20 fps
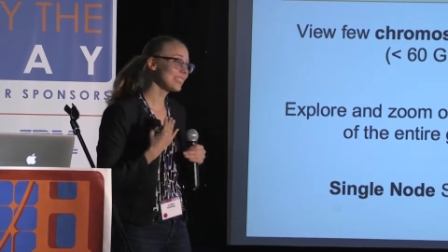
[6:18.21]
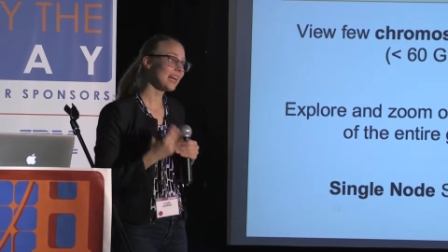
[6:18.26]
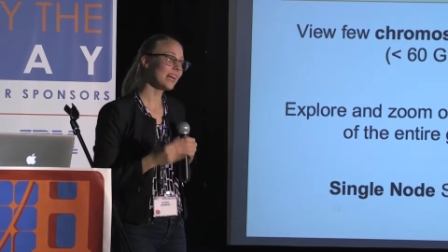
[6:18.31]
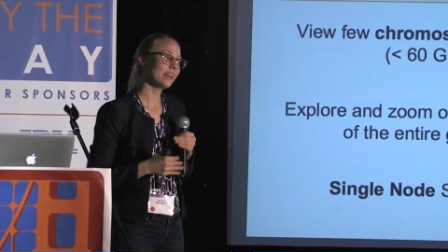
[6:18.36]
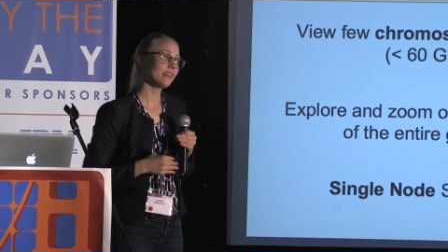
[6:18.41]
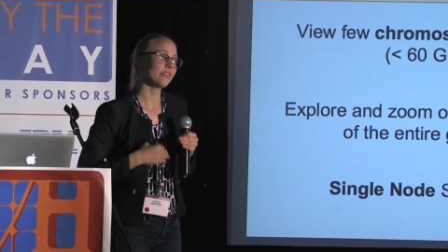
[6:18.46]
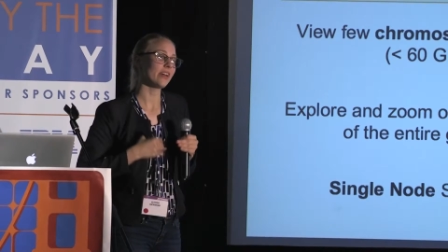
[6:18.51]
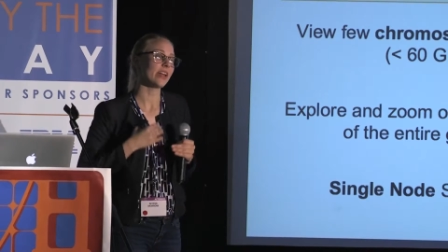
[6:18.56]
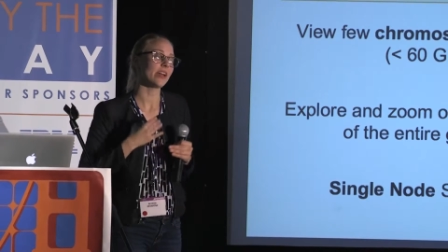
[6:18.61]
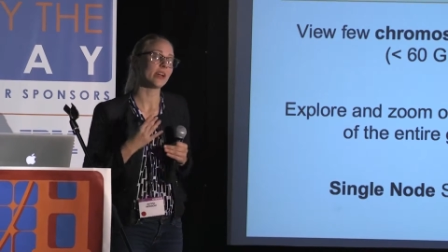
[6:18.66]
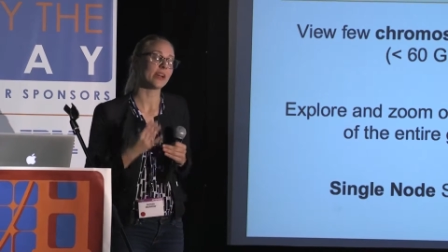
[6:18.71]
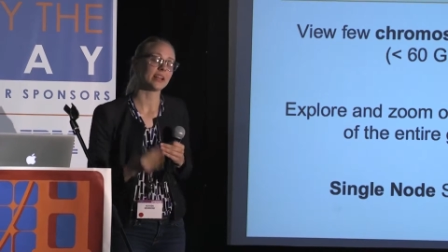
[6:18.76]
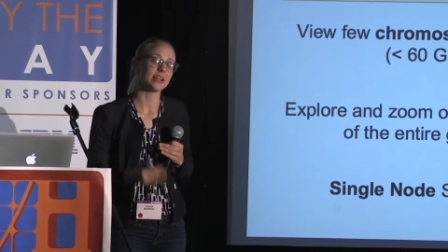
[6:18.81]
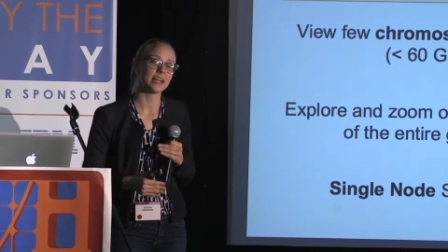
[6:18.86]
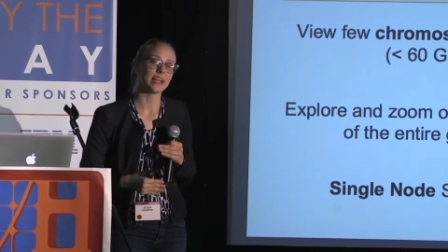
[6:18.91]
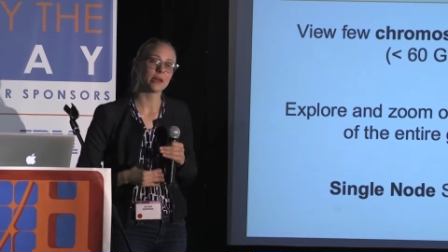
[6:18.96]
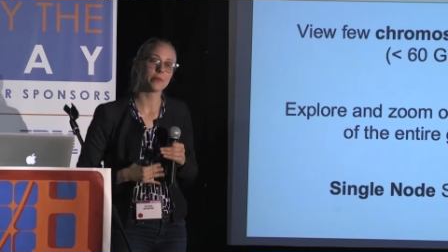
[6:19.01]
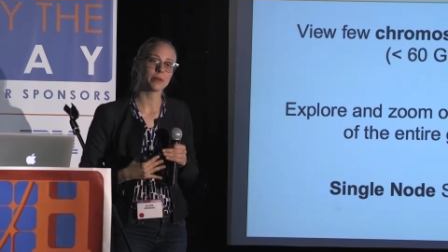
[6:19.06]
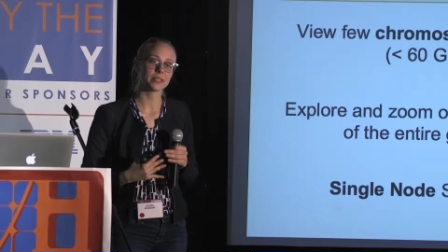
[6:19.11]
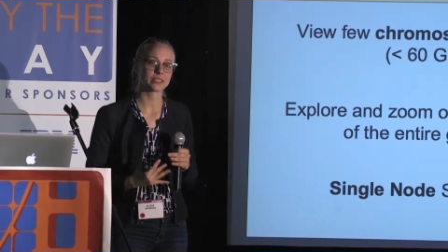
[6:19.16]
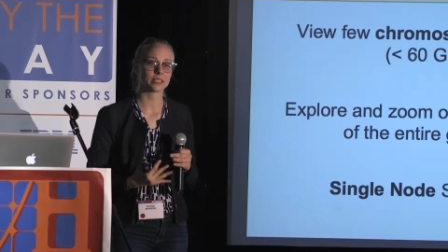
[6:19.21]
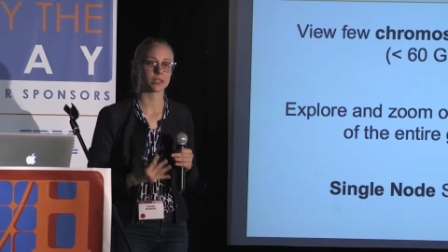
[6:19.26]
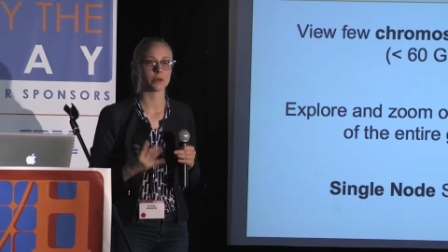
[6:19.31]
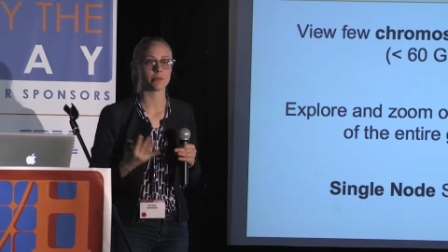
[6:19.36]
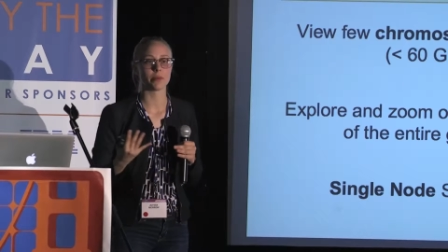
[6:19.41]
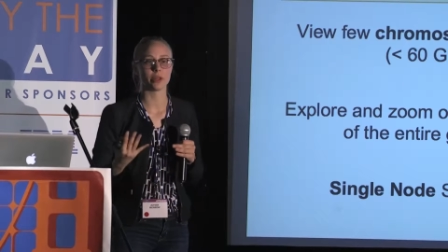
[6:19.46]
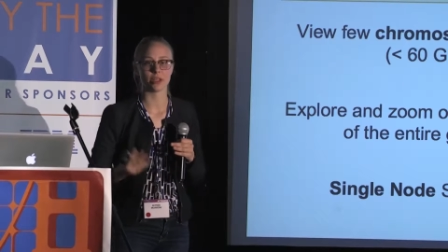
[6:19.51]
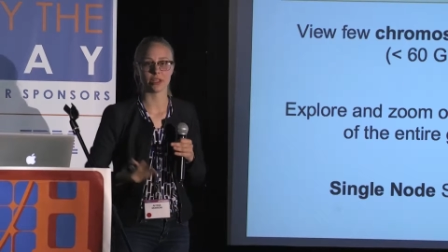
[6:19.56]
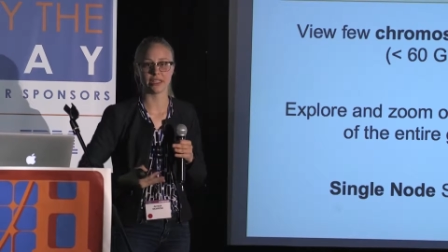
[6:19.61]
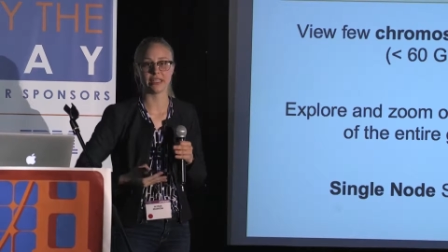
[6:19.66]
kind of inhibits our
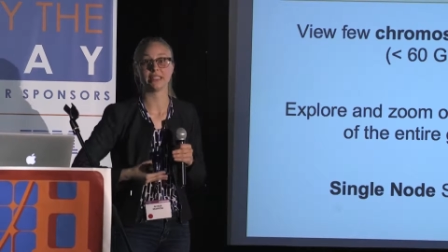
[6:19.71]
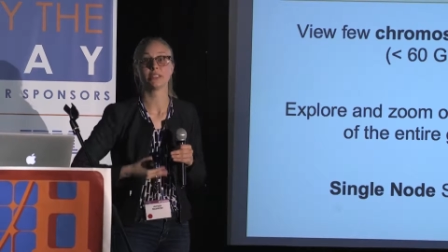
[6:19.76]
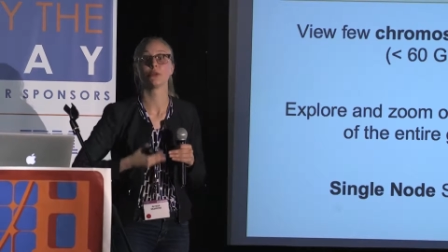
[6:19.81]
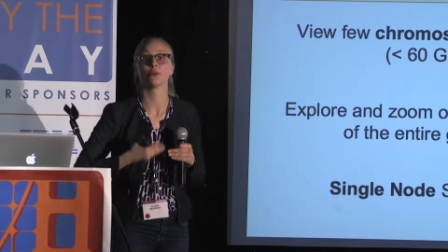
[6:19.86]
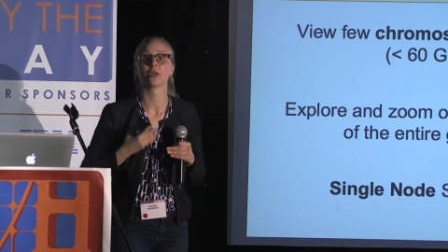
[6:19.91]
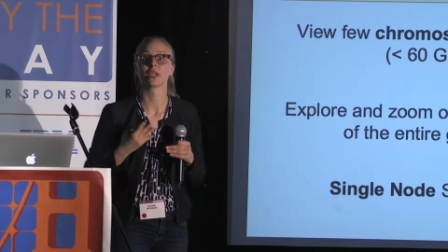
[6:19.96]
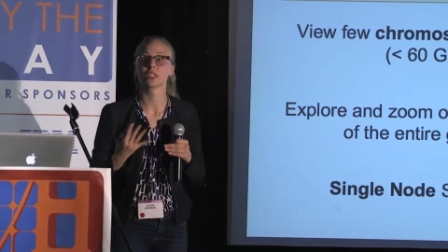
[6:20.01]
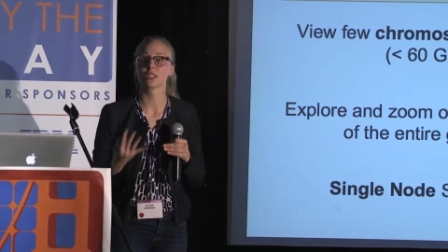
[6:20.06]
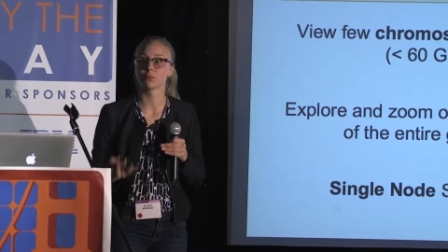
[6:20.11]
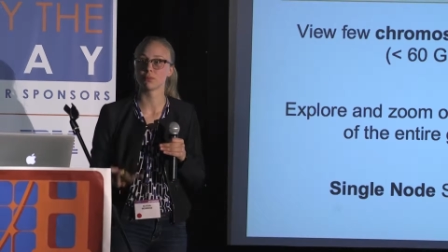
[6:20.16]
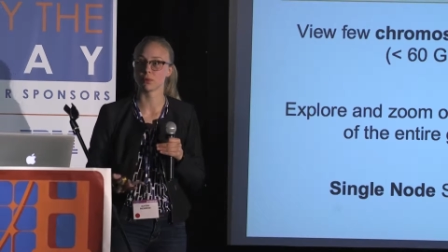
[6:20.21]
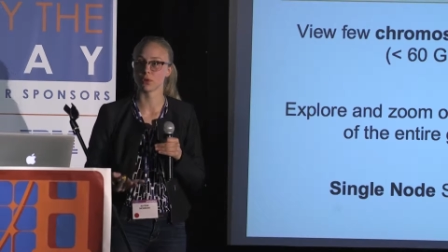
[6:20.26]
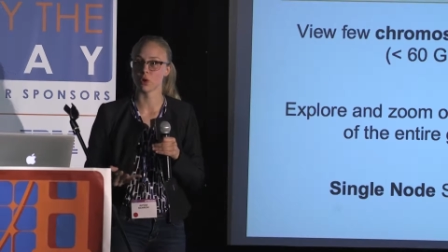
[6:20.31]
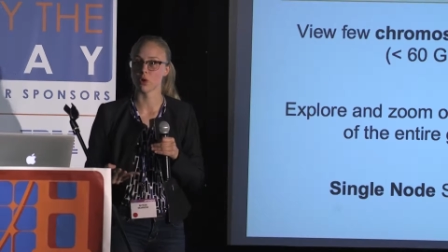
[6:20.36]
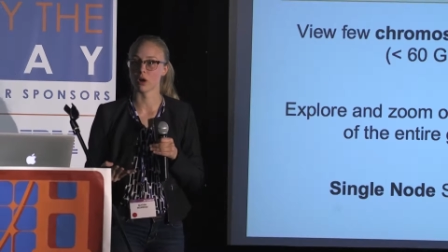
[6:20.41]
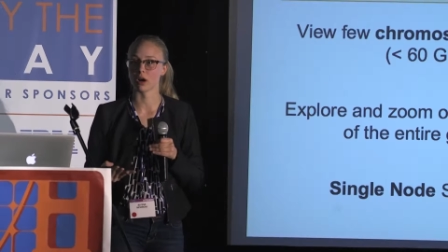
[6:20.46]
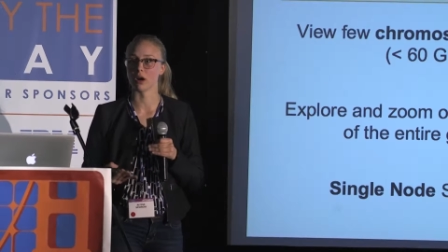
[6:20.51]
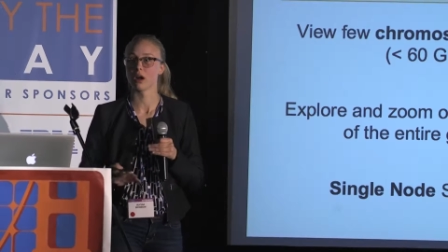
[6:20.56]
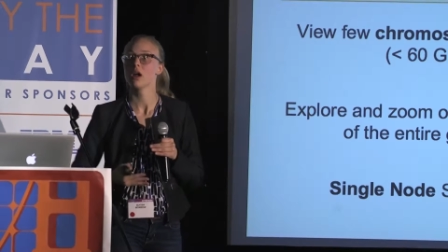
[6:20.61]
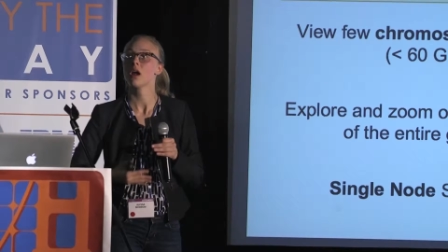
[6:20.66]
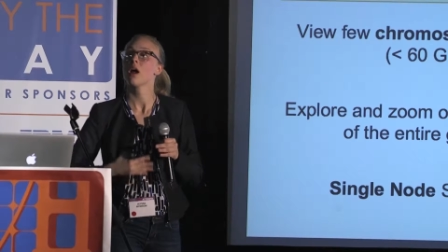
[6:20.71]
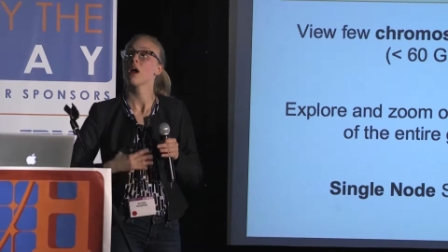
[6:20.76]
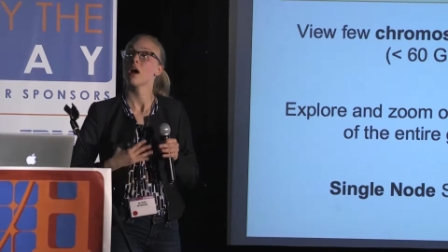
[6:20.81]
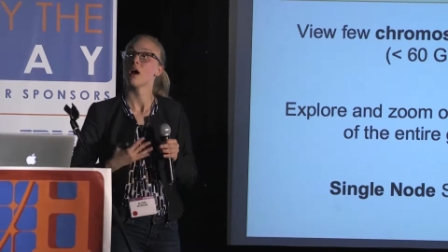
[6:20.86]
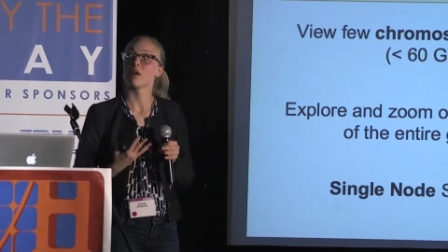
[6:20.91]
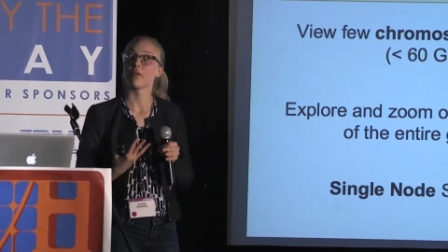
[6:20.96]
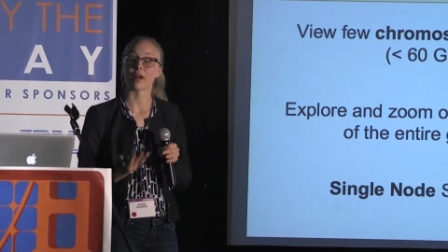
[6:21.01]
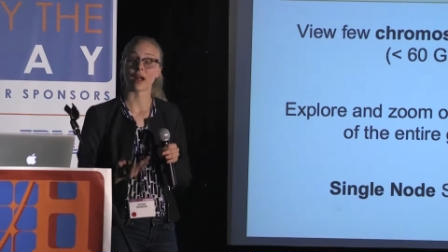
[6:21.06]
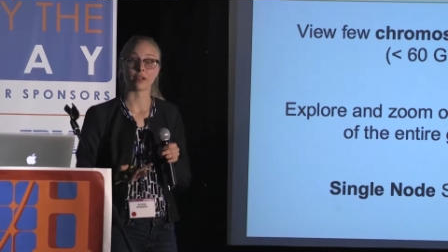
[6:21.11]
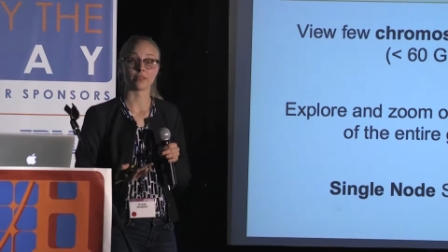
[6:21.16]
ability to explore
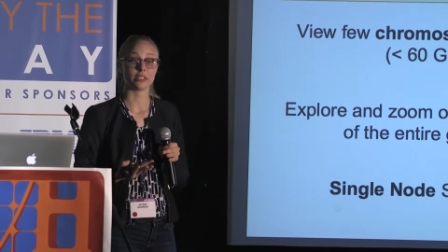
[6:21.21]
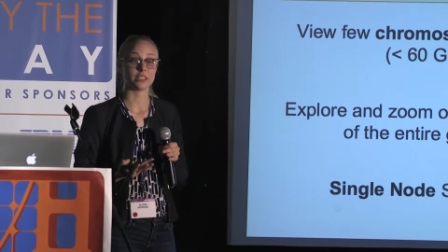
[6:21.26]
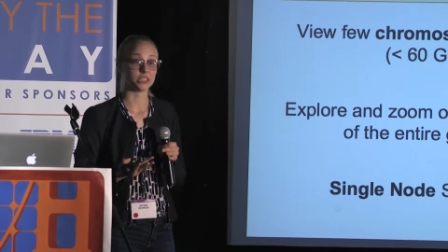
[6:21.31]
around the